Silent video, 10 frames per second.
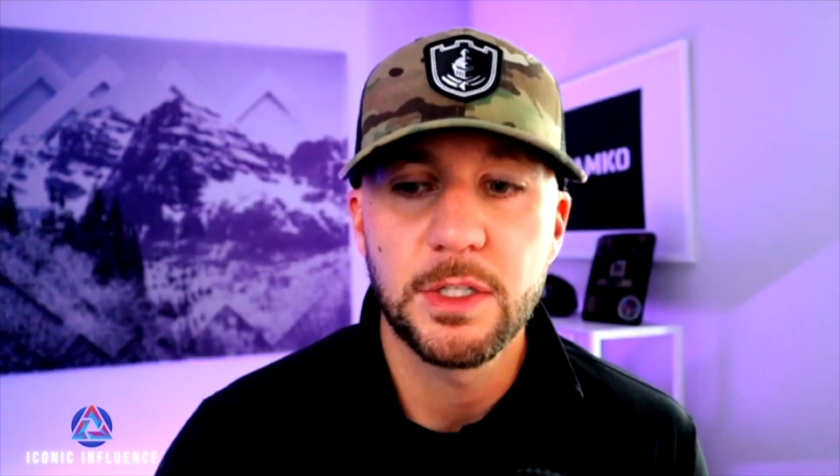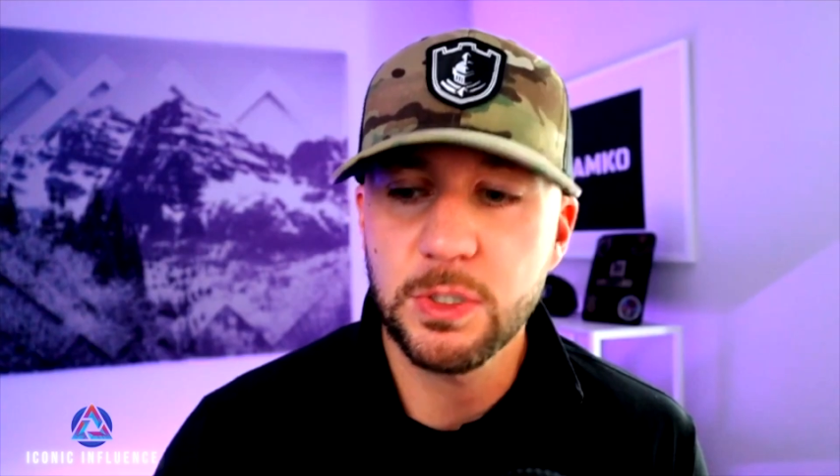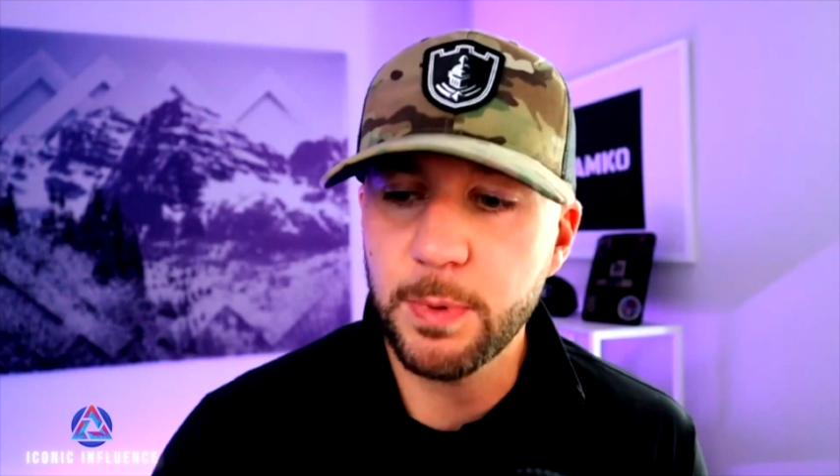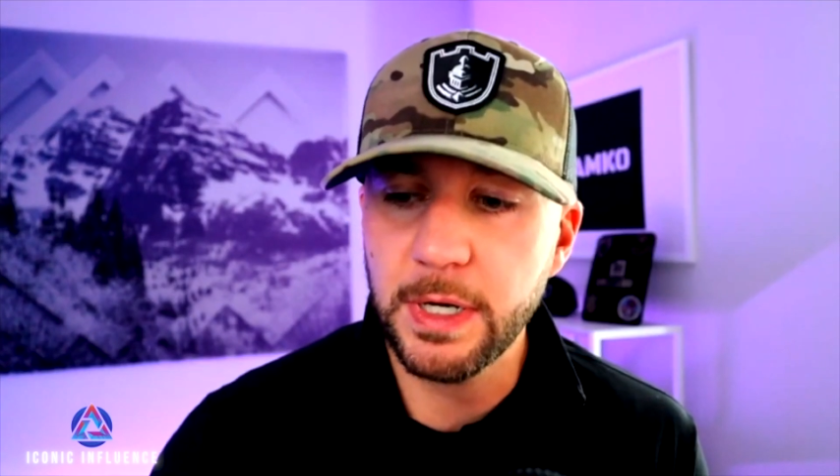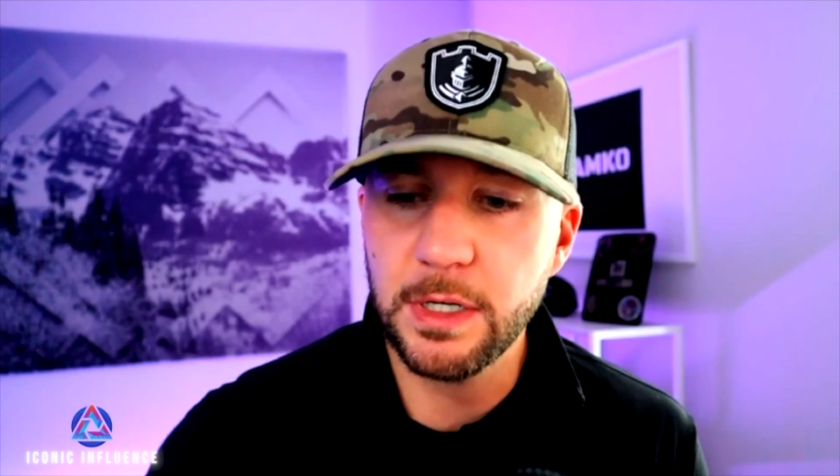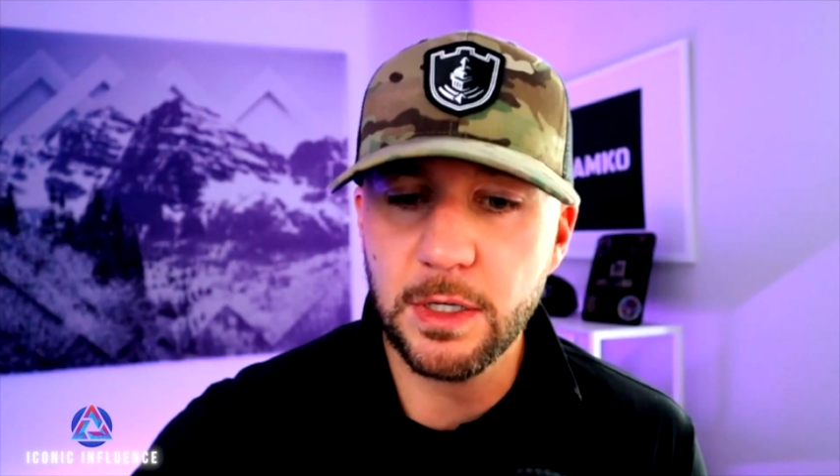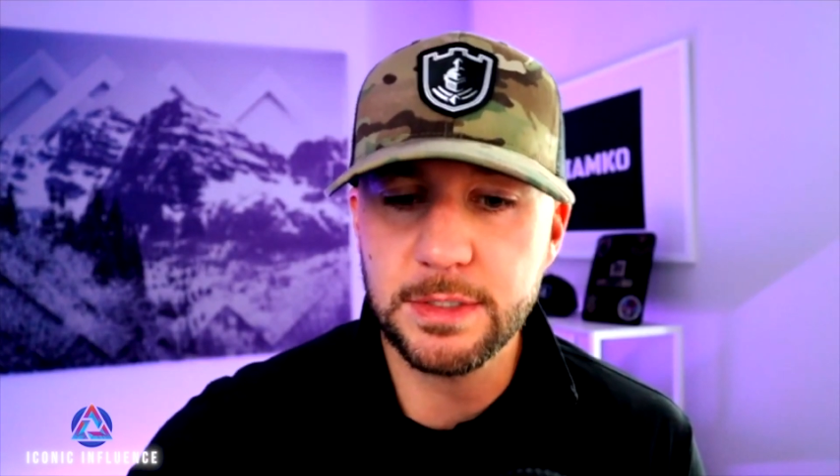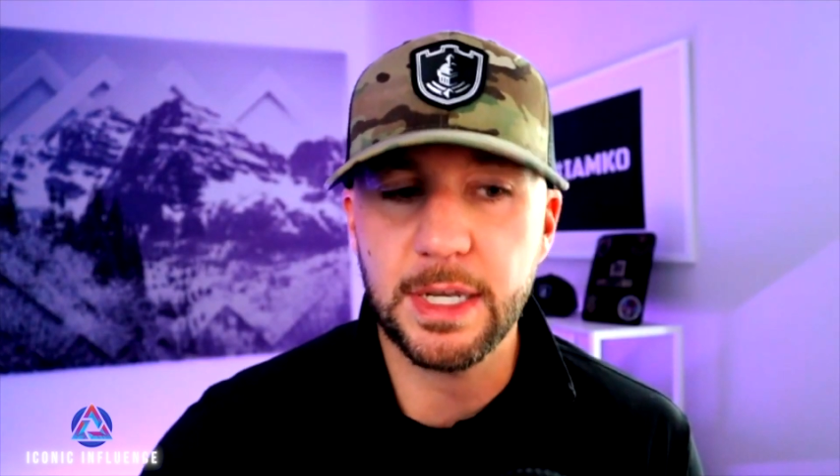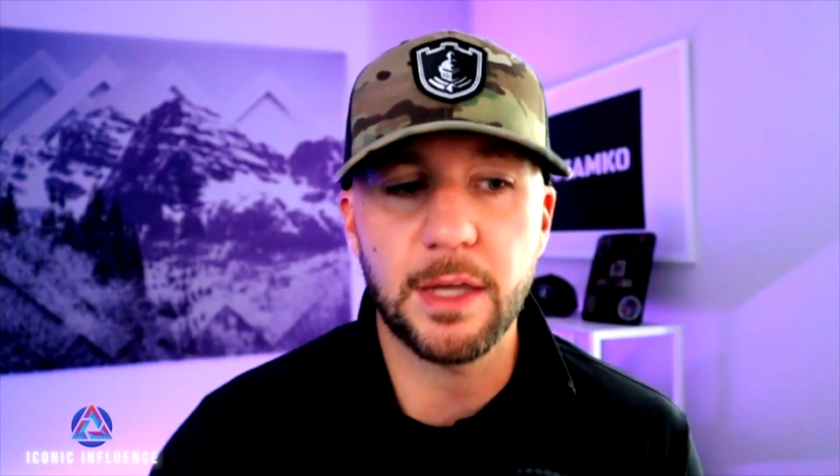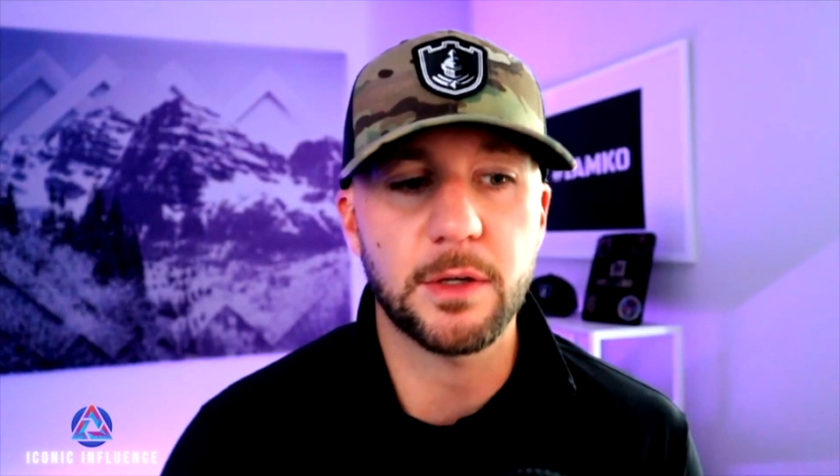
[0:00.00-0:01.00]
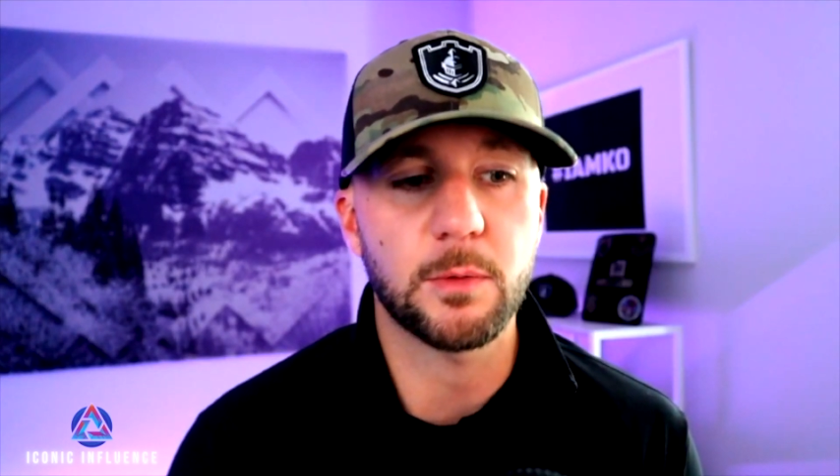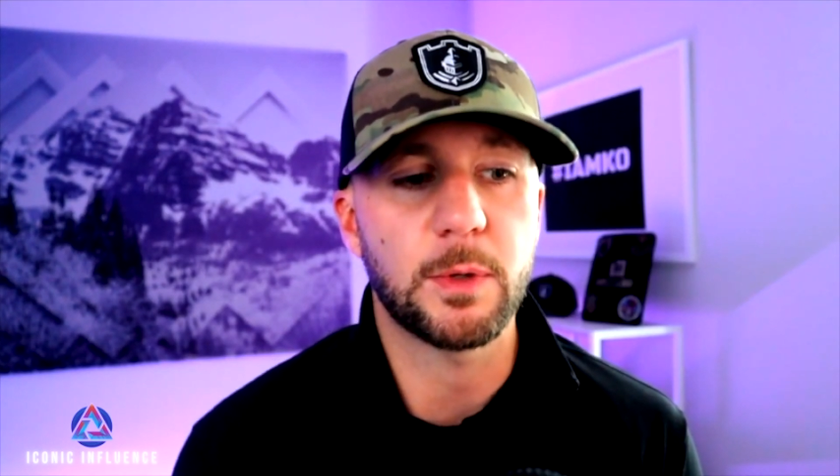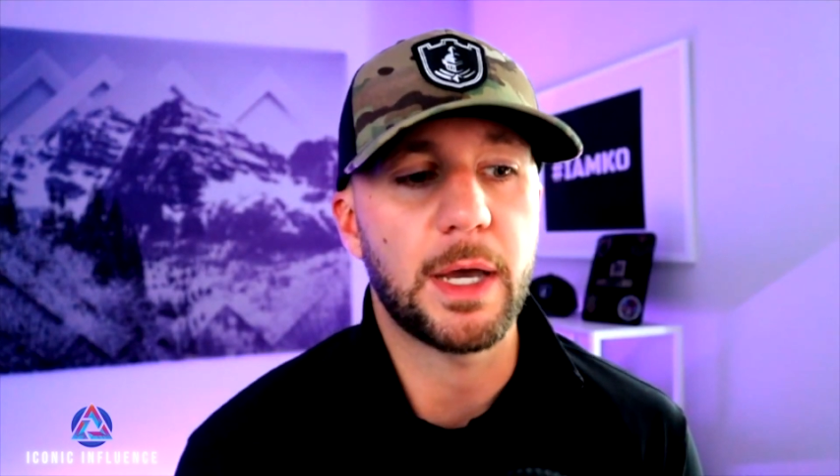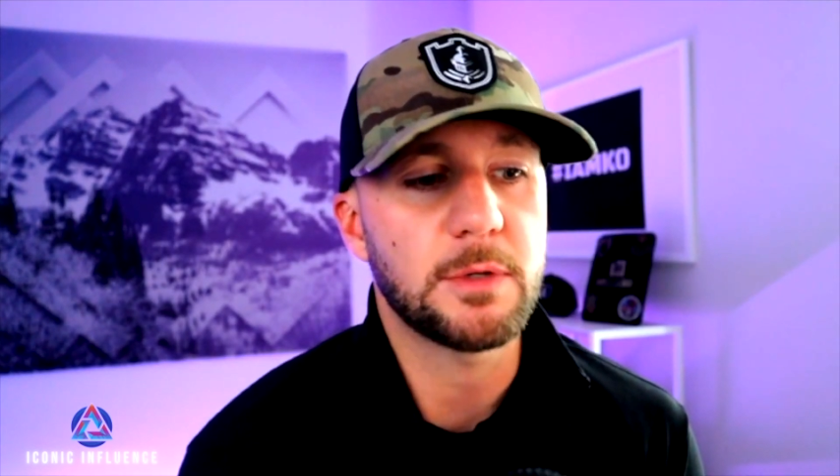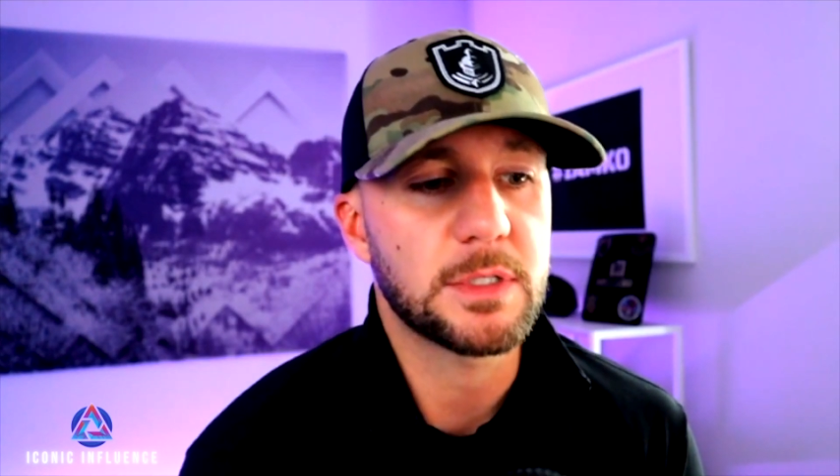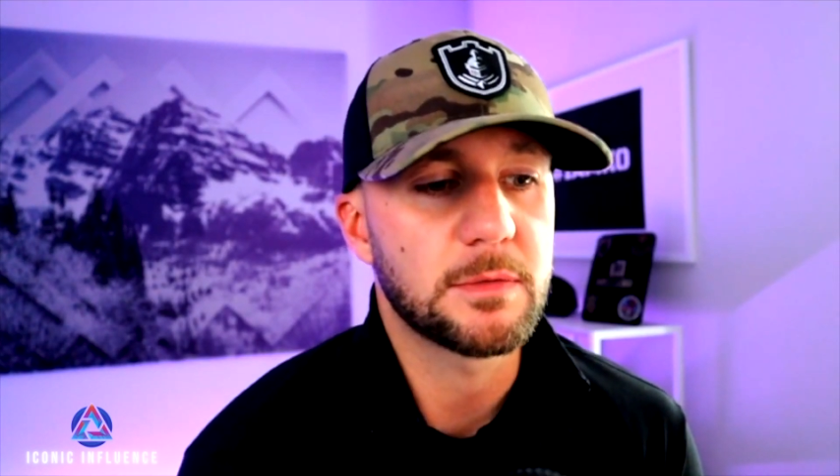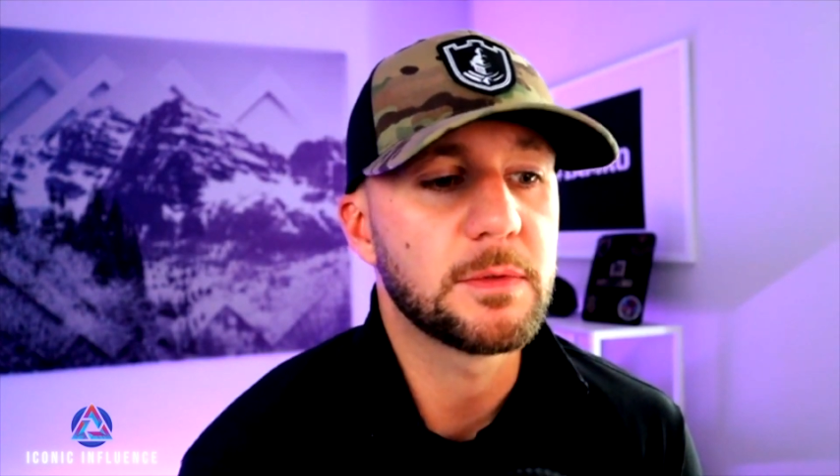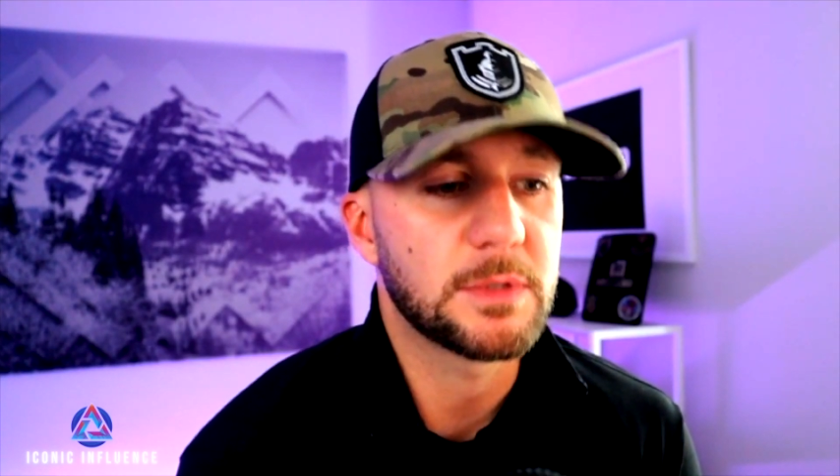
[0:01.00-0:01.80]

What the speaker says: To bring it all together, when I was